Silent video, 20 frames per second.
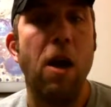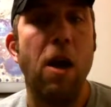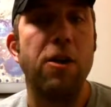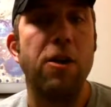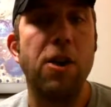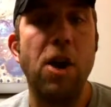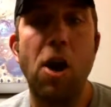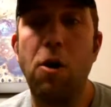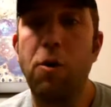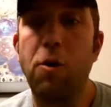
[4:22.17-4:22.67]

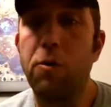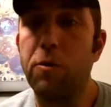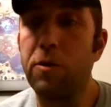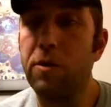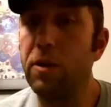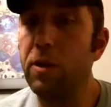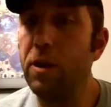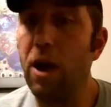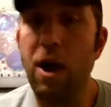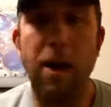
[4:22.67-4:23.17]
No,
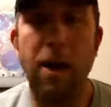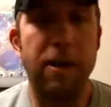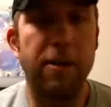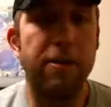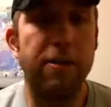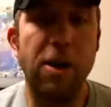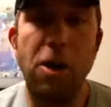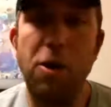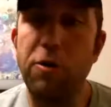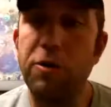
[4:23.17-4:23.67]

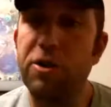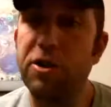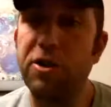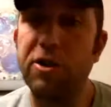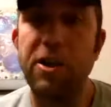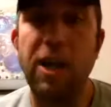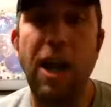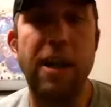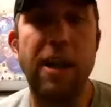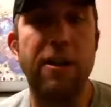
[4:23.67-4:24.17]
no,
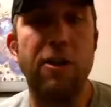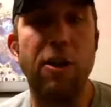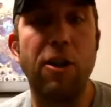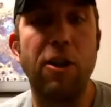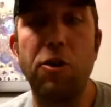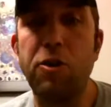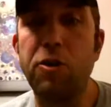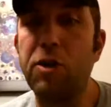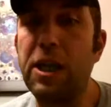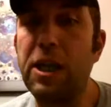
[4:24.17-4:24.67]
just kind of
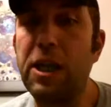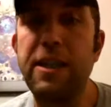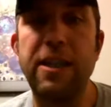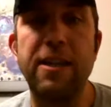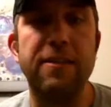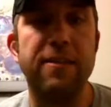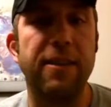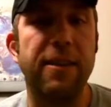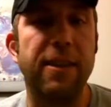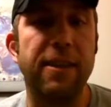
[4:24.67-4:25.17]
local. He
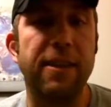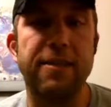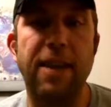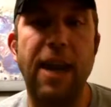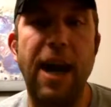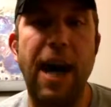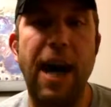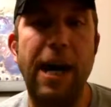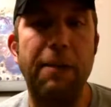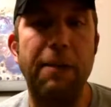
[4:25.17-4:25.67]
does it as a
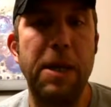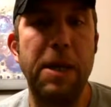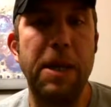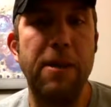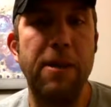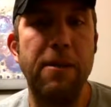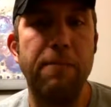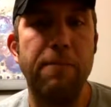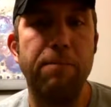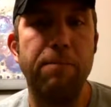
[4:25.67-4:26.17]

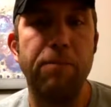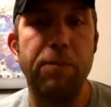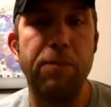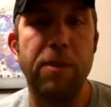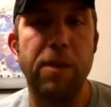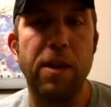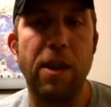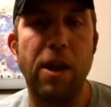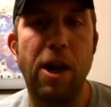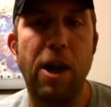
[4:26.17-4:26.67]
hobby.
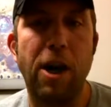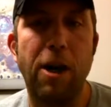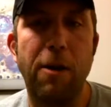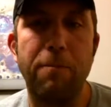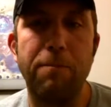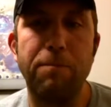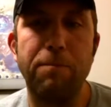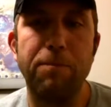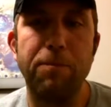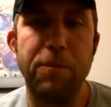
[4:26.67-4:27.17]

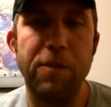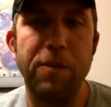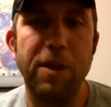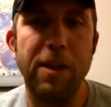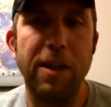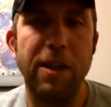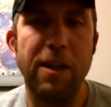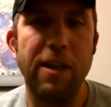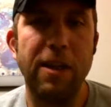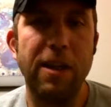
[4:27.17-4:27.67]

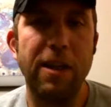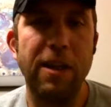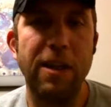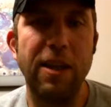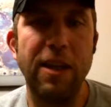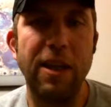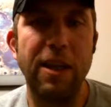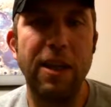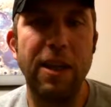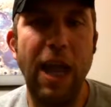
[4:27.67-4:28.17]

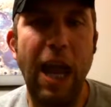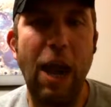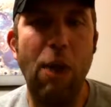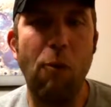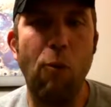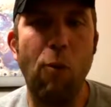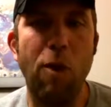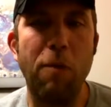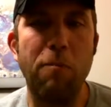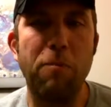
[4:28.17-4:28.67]

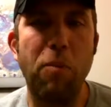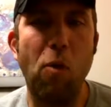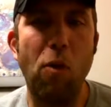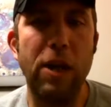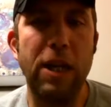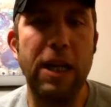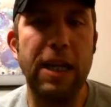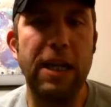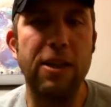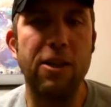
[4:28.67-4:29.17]
At one
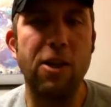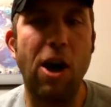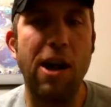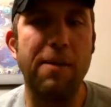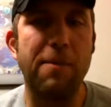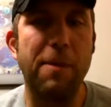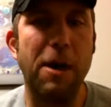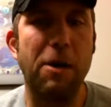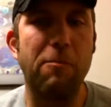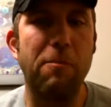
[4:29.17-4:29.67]
point, he thought
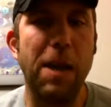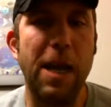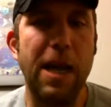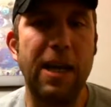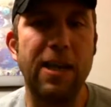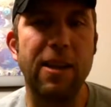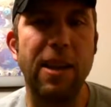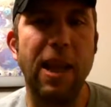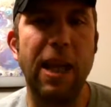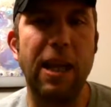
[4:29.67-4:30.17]
about
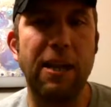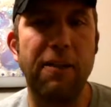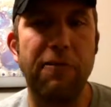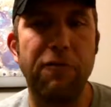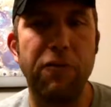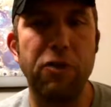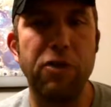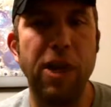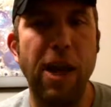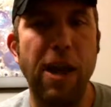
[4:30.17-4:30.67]
making like a
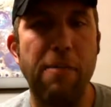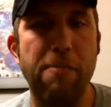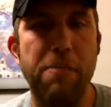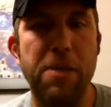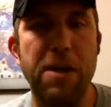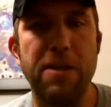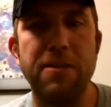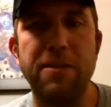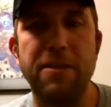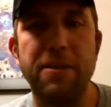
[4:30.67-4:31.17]
full-time
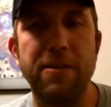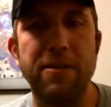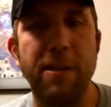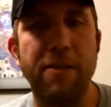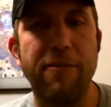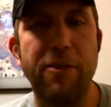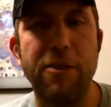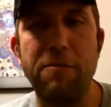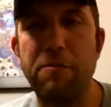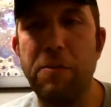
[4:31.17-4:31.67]
business
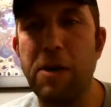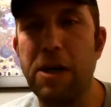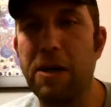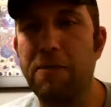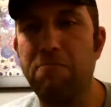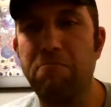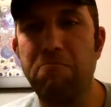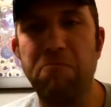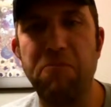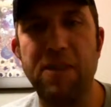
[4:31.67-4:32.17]
of it,
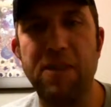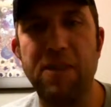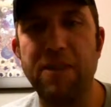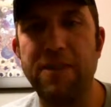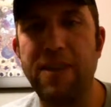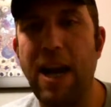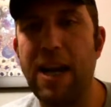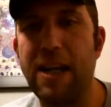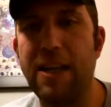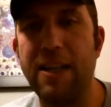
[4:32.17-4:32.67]
but
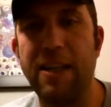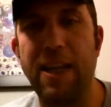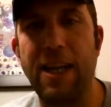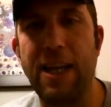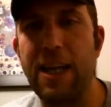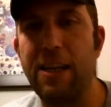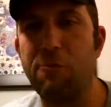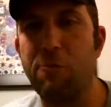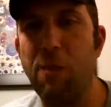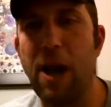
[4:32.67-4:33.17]
decided that
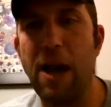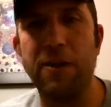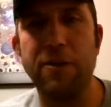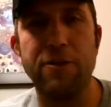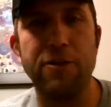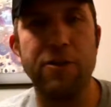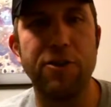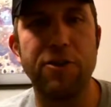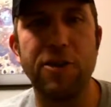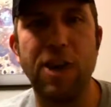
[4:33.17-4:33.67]
he'd rather
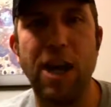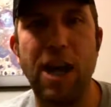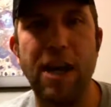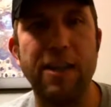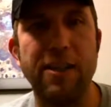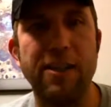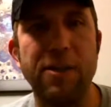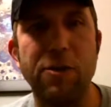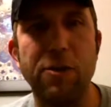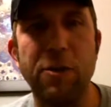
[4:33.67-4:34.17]
just kind
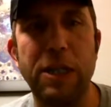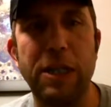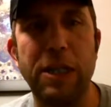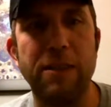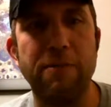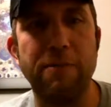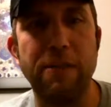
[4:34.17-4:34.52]
of do it.